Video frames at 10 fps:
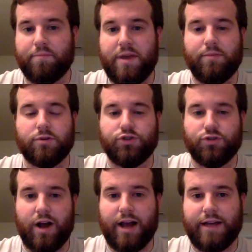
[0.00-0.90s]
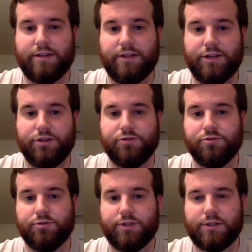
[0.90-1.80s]
people trying to
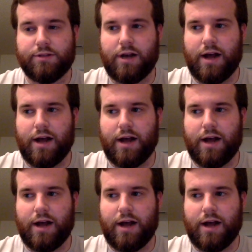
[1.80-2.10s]
use